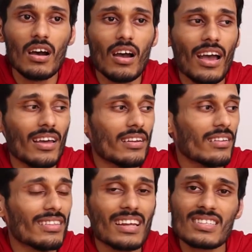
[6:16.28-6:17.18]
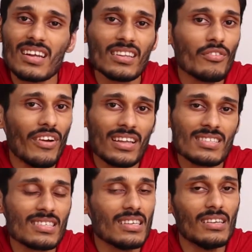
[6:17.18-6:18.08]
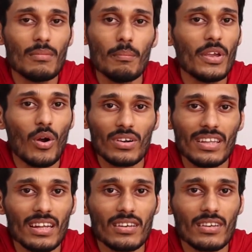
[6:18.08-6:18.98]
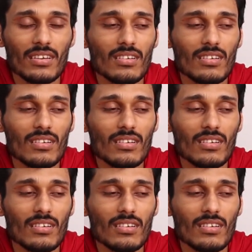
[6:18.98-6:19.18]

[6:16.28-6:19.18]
And there is nothing fancy beyond that.